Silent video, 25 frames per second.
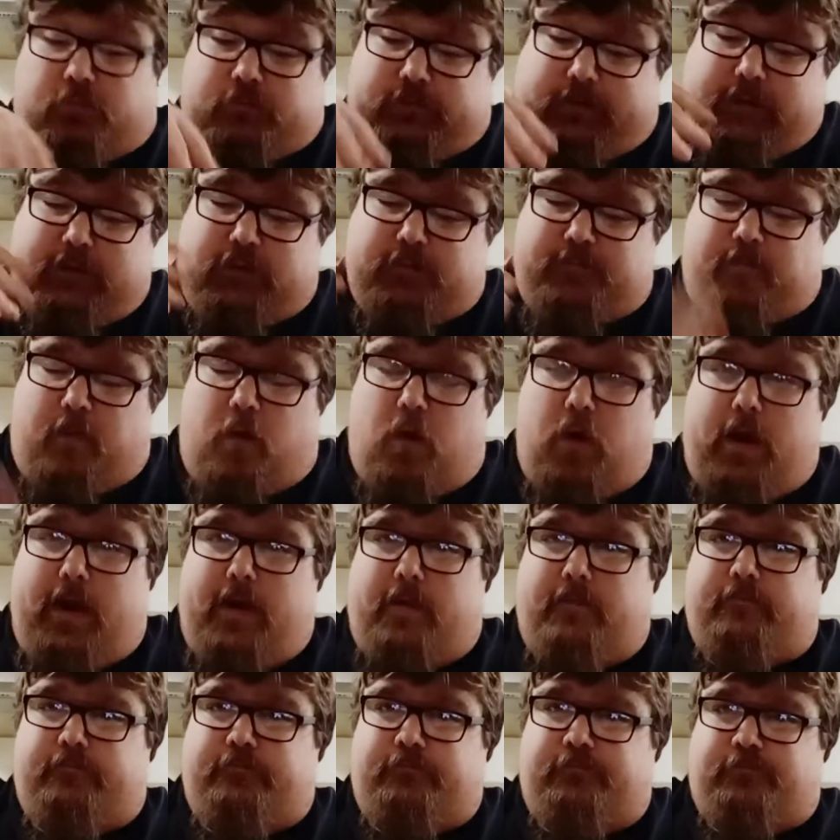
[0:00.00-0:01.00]

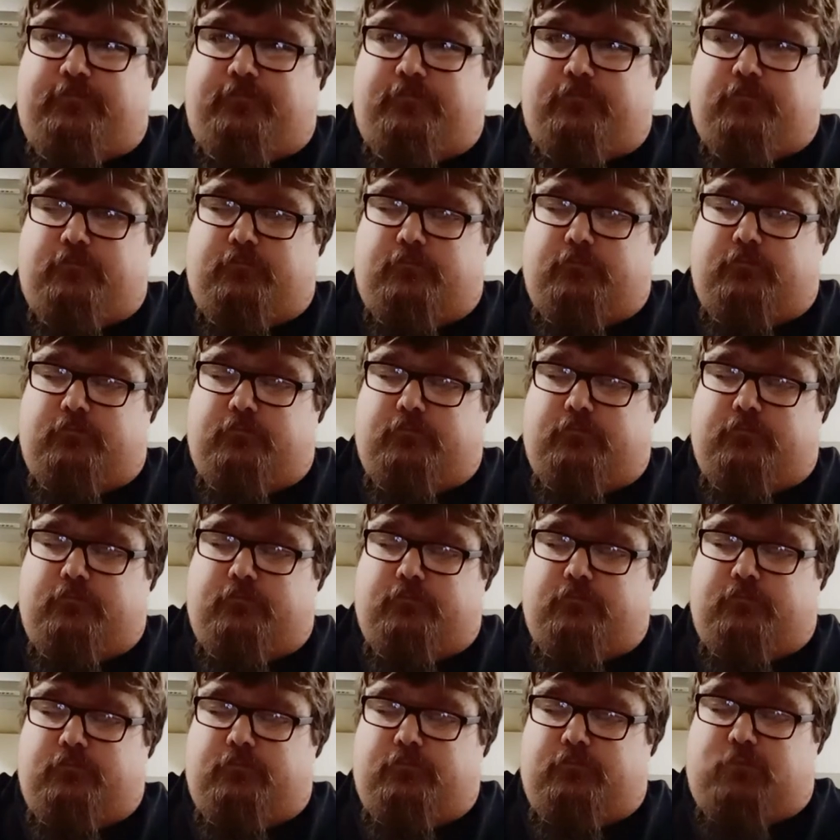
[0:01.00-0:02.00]
despite
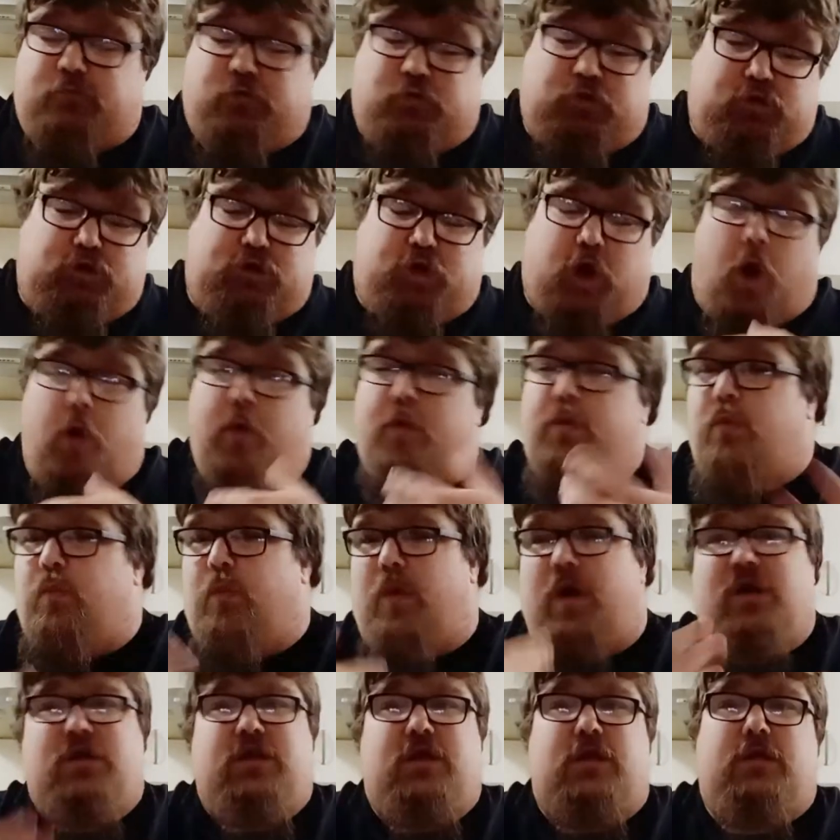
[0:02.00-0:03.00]
going the
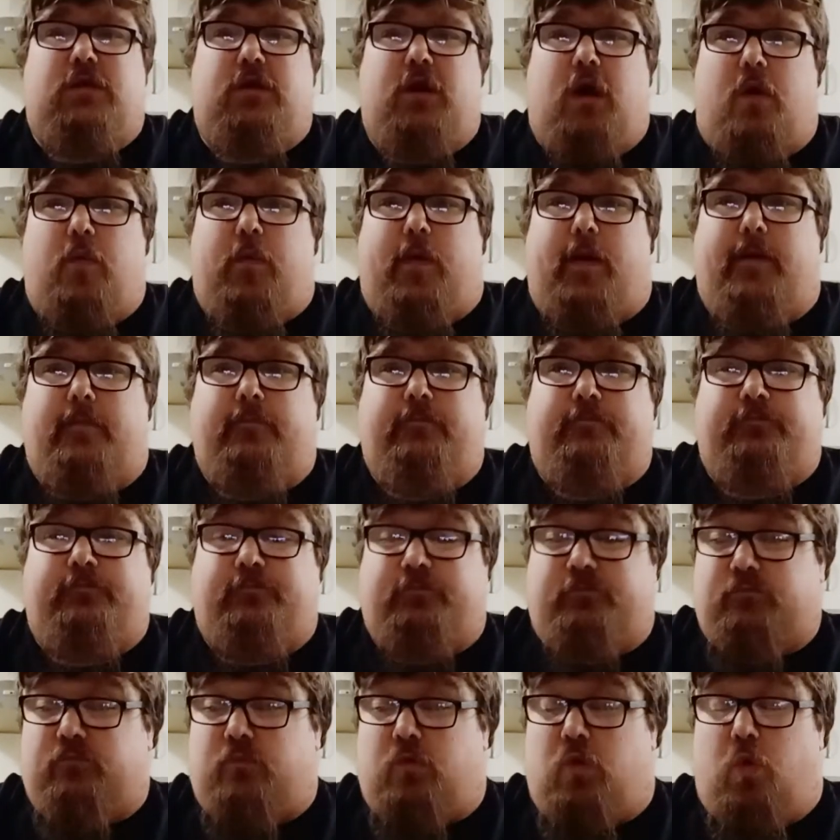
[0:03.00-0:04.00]
way she's
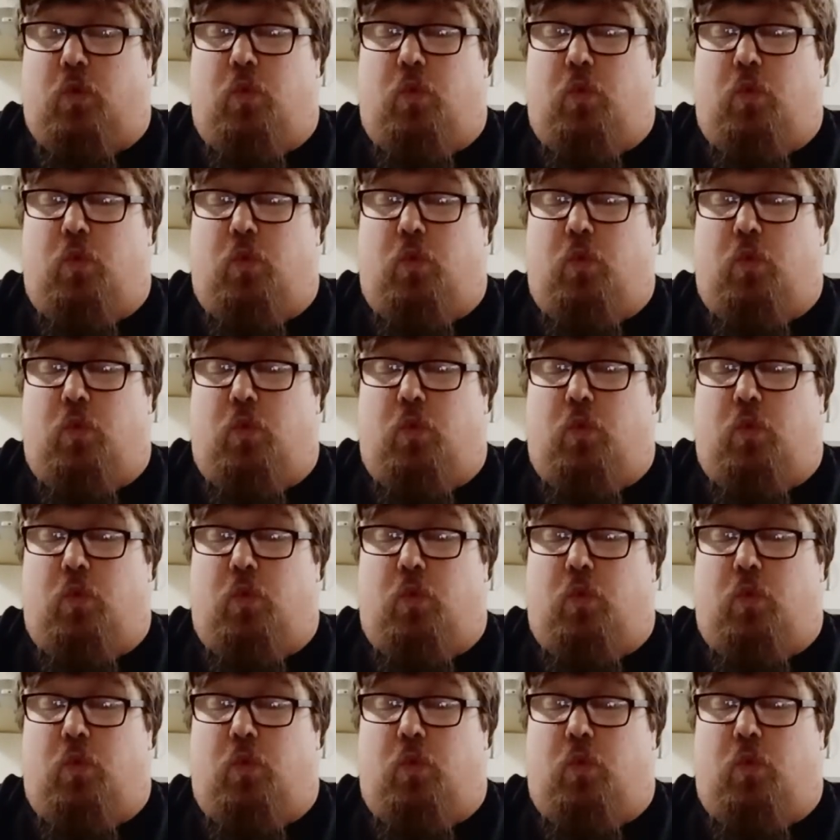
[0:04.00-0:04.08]
going,